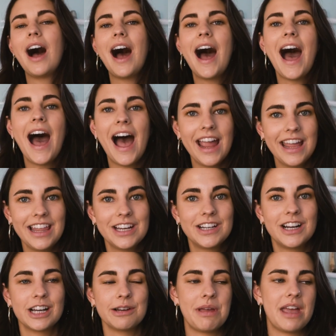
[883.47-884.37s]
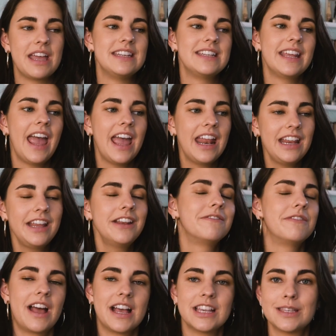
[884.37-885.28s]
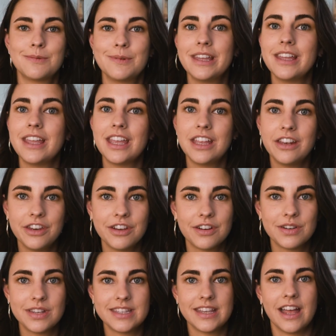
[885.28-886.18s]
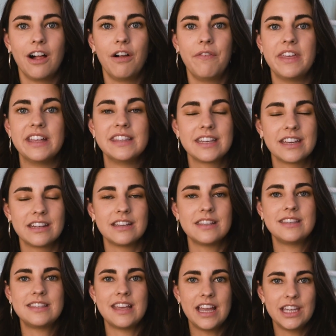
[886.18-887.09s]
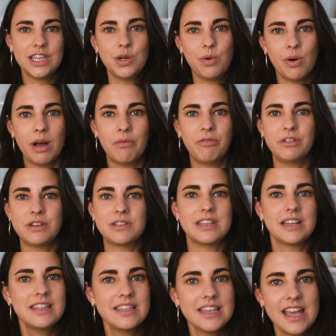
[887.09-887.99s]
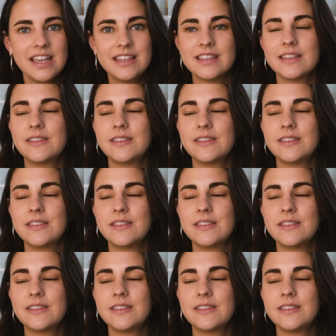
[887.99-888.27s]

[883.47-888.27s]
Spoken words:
Highly recommend any investment in yourself that's gonna set you up for success,